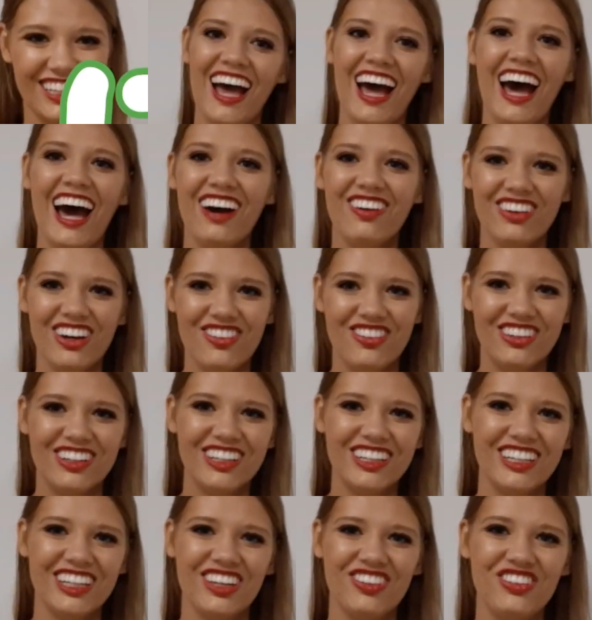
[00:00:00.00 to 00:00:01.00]

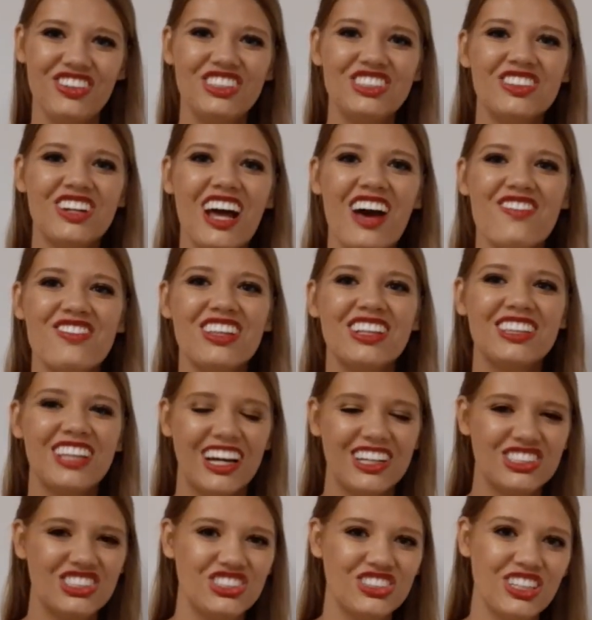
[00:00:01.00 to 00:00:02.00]
However, if you don't have the
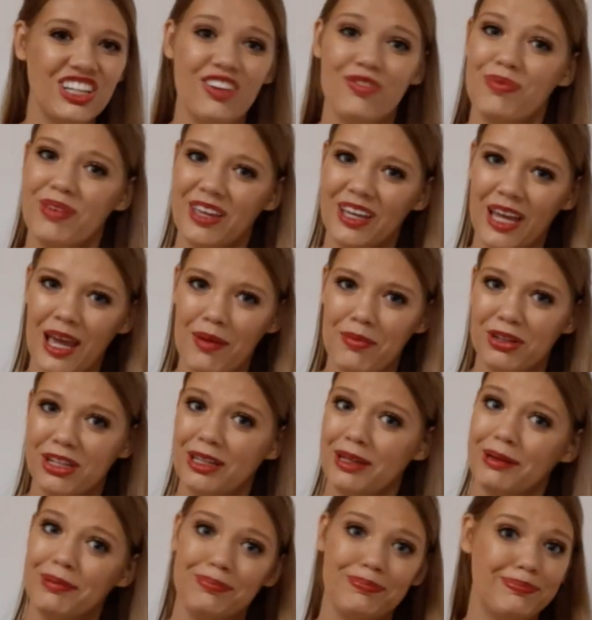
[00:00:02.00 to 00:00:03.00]
luxury of being able
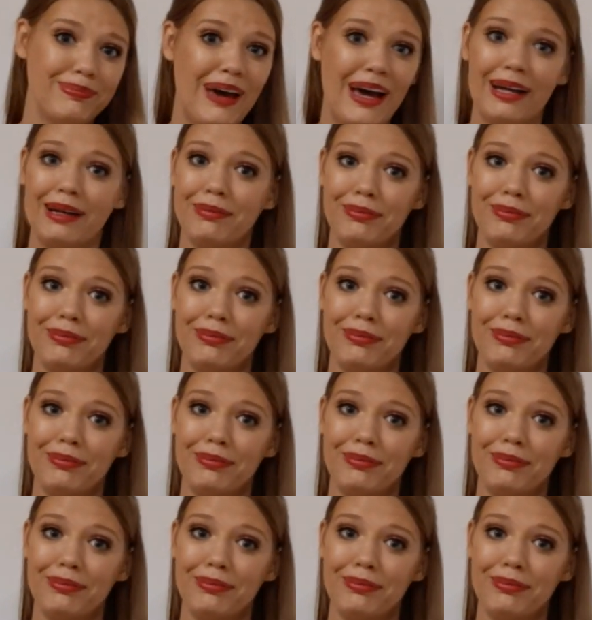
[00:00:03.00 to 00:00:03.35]
to pack up